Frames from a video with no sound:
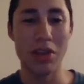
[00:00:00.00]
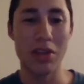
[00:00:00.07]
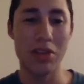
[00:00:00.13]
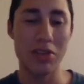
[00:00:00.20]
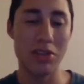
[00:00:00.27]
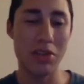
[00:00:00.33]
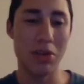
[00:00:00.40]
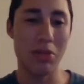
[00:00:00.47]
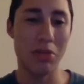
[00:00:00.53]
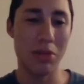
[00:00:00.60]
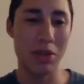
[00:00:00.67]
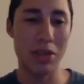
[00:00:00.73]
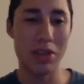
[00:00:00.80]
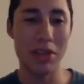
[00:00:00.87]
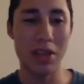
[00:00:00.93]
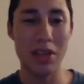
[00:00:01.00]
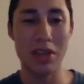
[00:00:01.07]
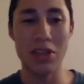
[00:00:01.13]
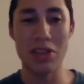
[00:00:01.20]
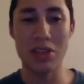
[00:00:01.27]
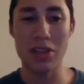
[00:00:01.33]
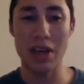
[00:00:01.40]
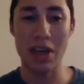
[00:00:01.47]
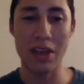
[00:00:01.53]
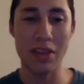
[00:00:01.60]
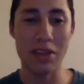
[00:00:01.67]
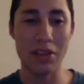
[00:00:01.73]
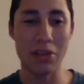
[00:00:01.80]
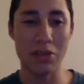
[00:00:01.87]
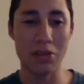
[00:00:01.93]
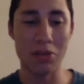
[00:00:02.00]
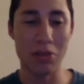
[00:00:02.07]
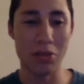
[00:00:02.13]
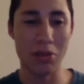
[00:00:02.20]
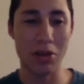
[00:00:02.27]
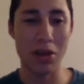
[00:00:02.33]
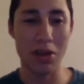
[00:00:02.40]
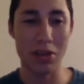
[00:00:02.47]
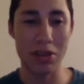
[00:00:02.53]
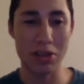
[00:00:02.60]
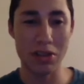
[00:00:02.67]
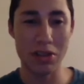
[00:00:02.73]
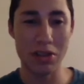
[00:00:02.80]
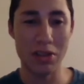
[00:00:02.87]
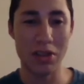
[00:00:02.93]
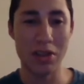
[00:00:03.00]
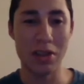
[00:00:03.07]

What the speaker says: So instead, they just had the Electoral College.